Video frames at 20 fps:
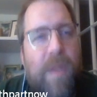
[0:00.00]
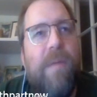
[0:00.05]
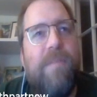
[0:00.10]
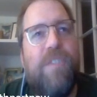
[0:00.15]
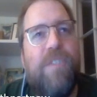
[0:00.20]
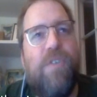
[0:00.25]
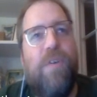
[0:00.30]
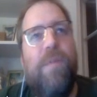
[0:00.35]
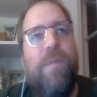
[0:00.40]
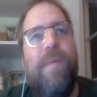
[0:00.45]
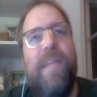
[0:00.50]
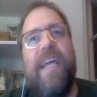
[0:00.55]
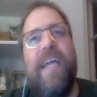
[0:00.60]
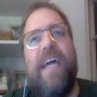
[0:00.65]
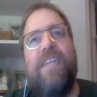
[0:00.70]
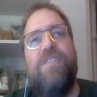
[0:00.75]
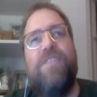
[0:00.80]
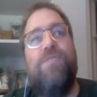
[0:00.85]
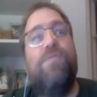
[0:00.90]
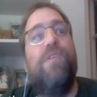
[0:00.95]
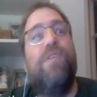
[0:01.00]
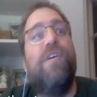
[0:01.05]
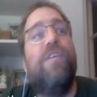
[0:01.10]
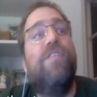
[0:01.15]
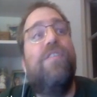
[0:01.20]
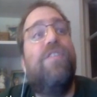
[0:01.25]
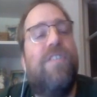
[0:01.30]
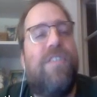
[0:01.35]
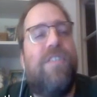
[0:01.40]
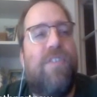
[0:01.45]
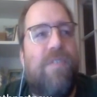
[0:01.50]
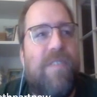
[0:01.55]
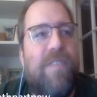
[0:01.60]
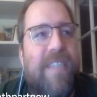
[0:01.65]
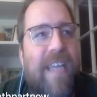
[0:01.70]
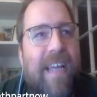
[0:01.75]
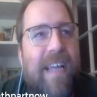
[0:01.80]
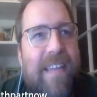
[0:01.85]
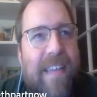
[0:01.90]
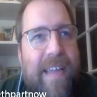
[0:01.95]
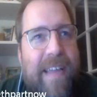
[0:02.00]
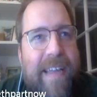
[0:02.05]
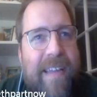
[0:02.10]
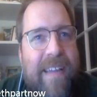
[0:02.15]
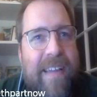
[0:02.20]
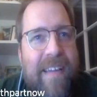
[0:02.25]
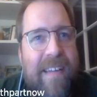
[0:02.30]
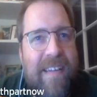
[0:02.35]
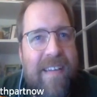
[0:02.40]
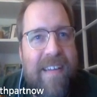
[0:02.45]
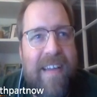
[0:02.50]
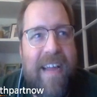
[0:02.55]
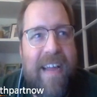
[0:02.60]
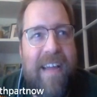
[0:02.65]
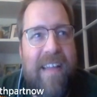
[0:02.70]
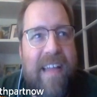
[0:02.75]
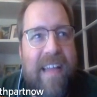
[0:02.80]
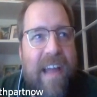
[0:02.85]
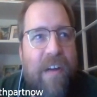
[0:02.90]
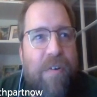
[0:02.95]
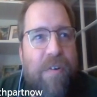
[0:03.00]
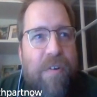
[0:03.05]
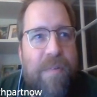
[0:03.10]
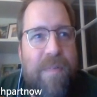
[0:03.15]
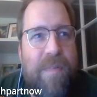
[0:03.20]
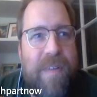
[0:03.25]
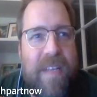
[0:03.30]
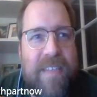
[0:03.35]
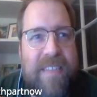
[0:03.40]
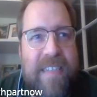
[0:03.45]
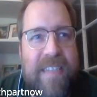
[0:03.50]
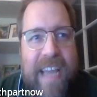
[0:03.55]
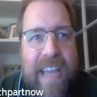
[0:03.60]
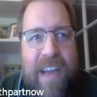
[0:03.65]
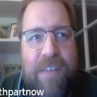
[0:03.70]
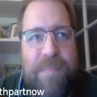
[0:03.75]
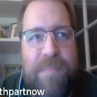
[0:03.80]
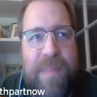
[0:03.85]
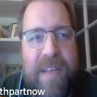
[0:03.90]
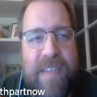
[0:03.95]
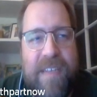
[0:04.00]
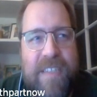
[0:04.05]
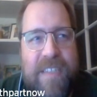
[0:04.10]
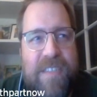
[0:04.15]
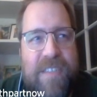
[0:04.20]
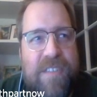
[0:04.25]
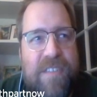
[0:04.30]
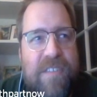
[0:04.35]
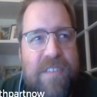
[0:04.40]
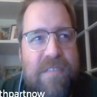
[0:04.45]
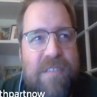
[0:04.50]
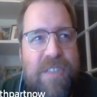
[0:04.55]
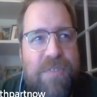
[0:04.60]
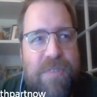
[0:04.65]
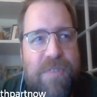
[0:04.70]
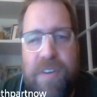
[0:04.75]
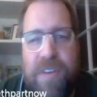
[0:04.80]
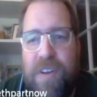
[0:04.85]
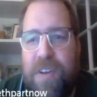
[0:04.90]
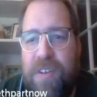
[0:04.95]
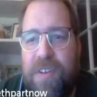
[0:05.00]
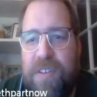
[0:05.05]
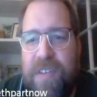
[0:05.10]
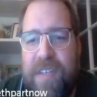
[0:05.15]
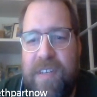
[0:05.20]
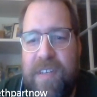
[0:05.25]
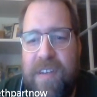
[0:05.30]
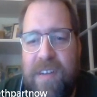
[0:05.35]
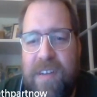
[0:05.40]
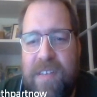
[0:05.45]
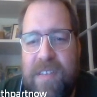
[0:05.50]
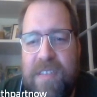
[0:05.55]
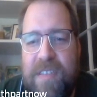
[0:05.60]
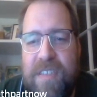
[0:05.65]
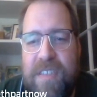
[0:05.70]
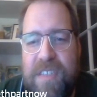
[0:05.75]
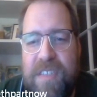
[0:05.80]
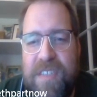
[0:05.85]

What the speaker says: So you mean the guys who could shoot? So it's not like Kyle Lowry, who doesn't count because he couldn't shoot at all in college.